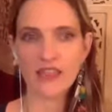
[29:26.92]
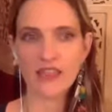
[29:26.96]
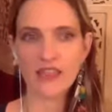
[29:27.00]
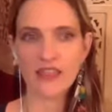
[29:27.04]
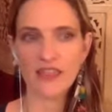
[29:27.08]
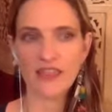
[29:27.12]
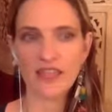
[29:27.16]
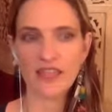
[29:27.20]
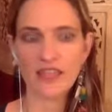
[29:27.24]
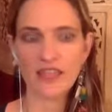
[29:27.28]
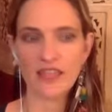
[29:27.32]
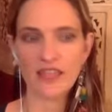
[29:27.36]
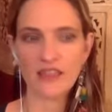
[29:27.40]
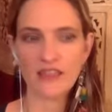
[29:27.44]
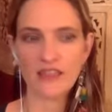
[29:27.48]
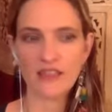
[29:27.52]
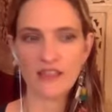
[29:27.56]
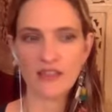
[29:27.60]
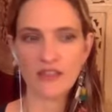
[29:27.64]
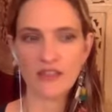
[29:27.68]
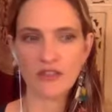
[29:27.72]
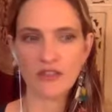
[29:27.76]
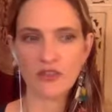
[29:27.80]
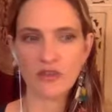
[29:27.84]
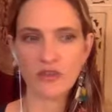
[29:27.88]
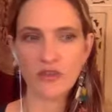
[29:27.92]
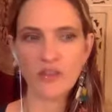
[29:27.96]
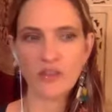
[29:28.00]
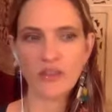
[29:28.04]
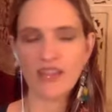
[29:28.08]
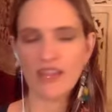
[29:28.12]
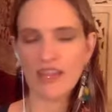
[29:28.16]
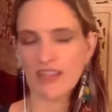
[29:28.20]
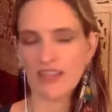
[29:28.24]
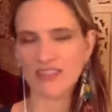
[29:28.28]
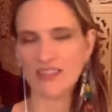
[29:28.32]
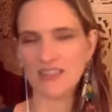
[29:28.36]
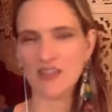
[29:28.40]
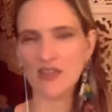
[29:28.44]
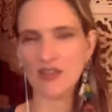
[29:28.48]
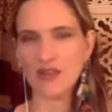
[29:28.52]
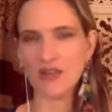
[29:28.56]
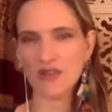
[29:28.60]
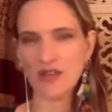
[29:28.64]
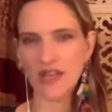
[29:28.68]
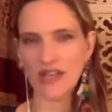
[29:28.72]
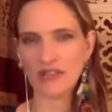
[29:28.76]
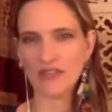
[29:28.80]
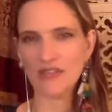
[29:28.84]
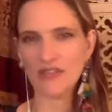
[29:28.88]
that you realize,
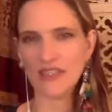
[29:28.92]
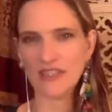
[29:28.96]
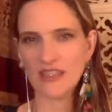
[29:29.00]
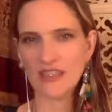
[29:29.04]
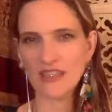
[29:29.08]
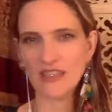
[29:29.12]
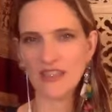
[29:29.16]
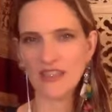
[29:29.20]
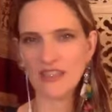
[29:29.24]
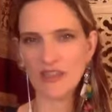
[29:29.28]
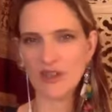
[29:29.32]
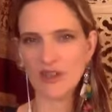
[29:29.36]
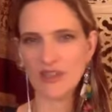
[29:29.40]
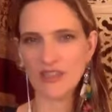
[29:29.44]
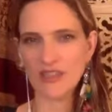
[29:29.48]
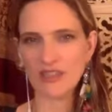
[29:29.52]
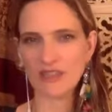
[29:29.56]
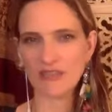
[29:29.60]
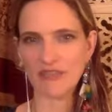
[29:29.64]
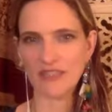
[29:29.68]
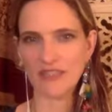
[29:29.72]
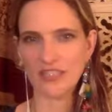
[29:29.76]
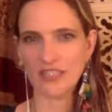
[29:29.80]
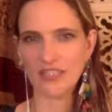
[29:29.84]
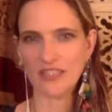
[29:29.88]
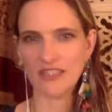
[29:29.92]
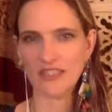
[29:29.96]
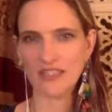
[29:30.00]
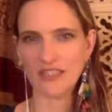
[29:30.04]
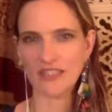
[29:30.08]
no, actually things are different.